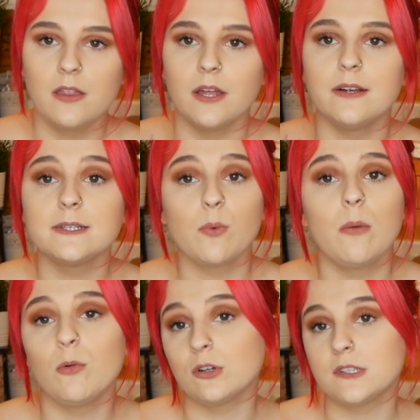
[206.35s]
There is
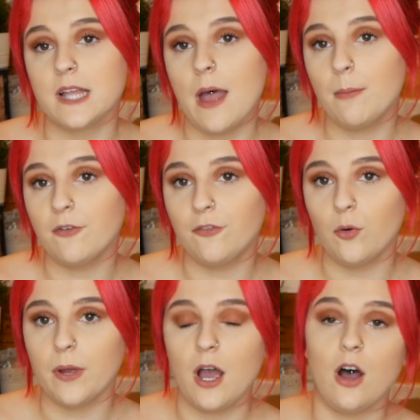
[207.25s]
one more step
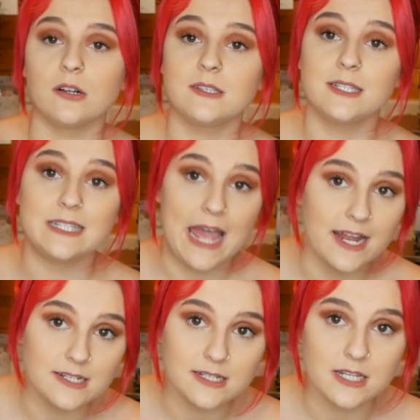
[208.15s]
before we are
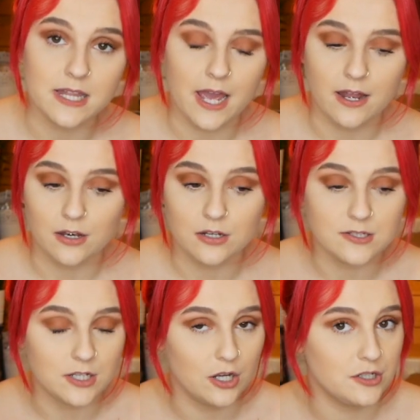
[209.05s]
set to then
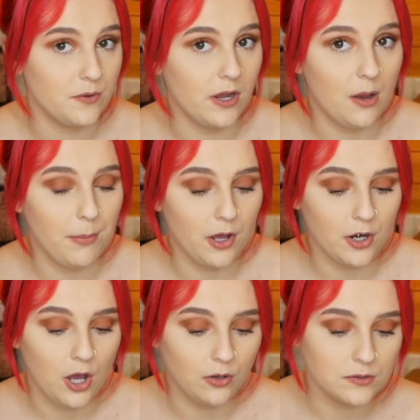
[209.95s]
start doing our
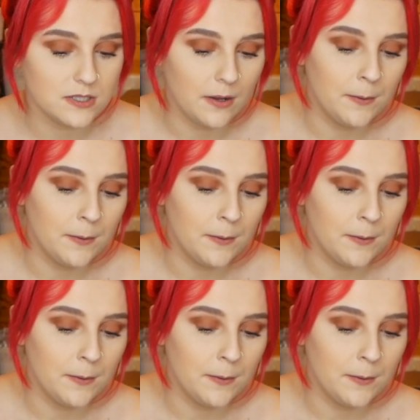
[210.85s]
buttonholes.